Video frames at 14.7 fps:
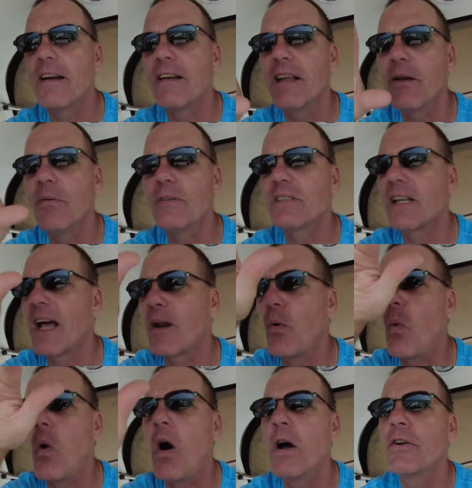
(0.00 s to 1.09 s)
and he was kind
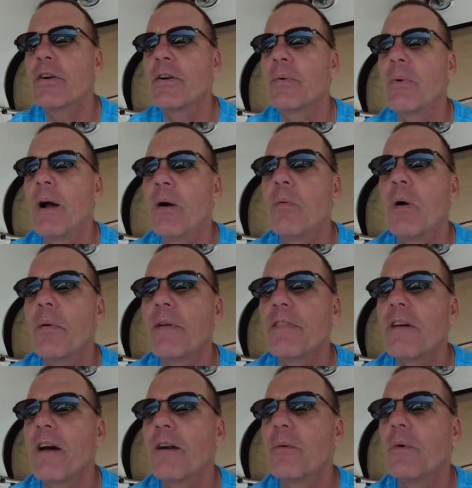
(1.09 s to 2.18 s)
of wandering around where we
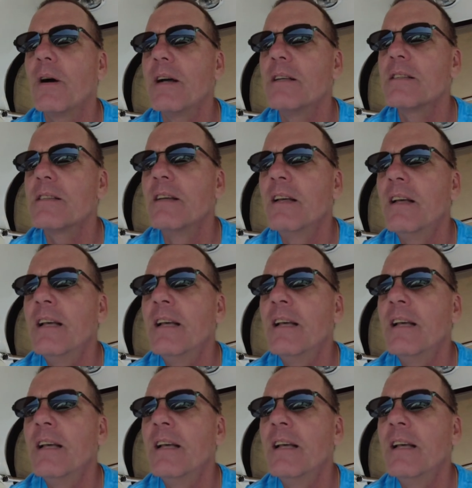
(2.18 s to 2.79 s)
thought it was.